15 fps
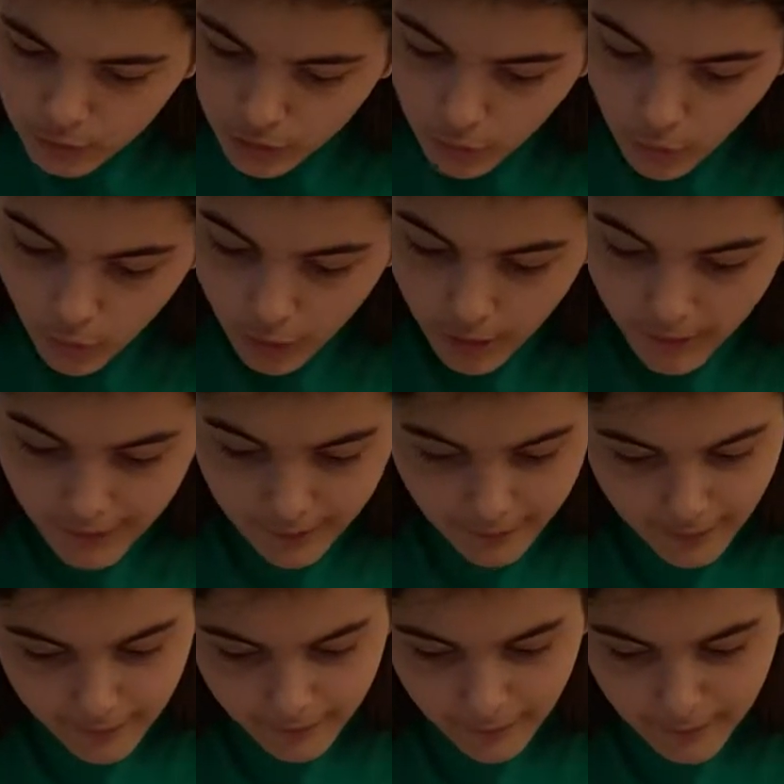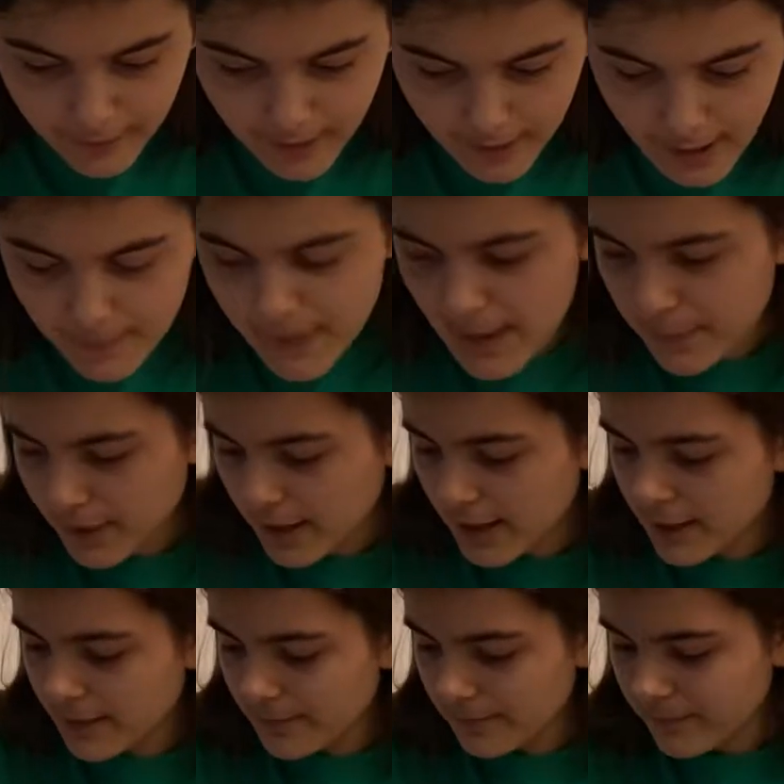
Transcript: or for me, a paper cutter.